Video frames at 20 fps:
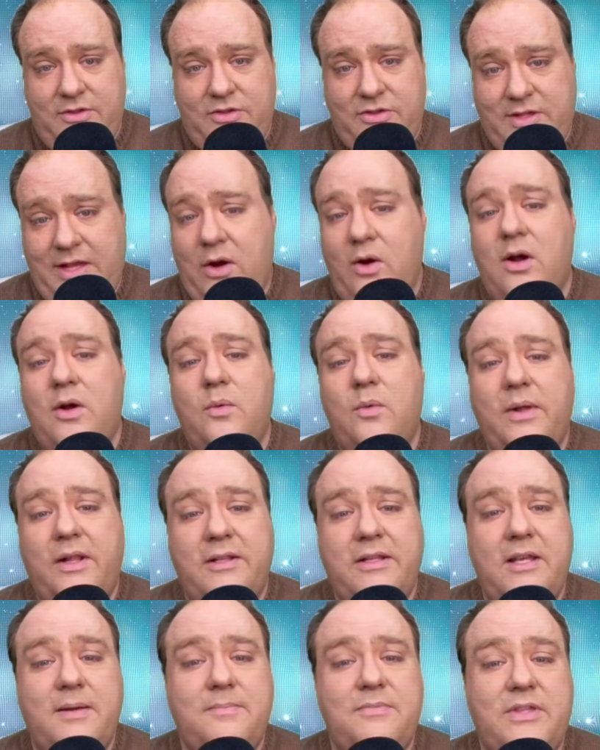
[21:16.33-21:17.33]
Sarah
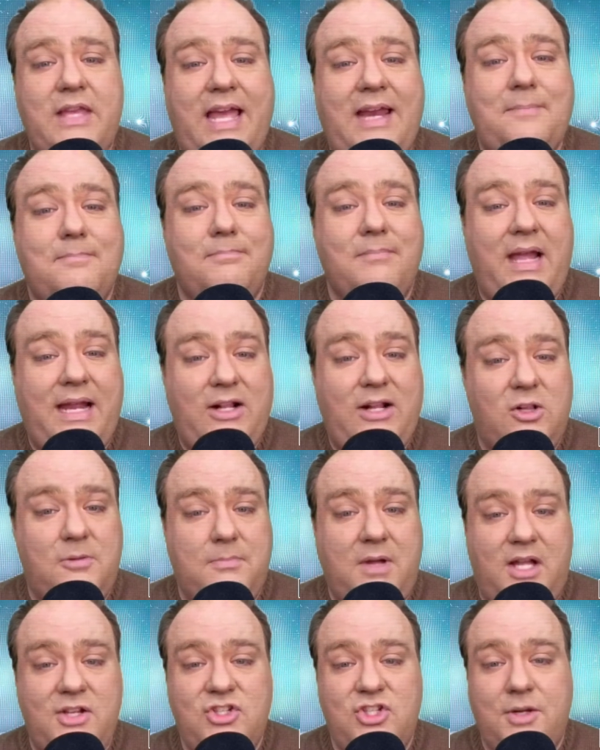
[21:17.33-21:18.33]
Williams and Michael
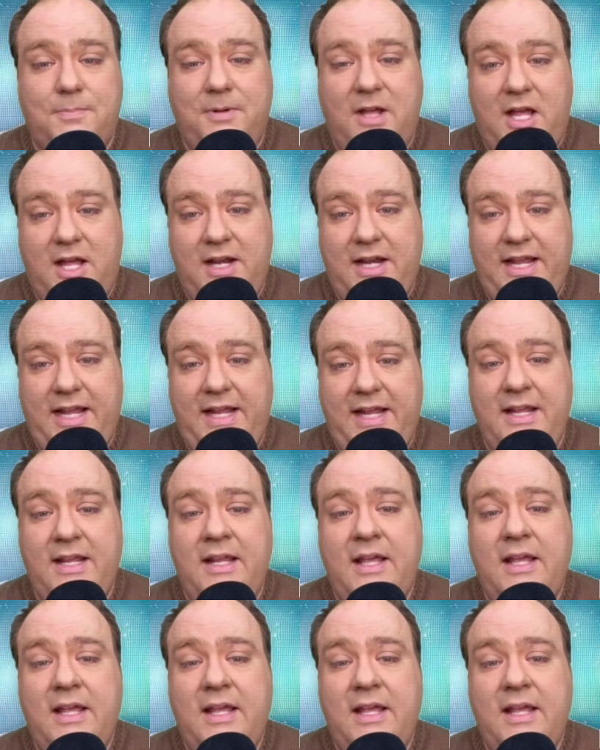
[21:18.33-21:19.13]
Mangiapane.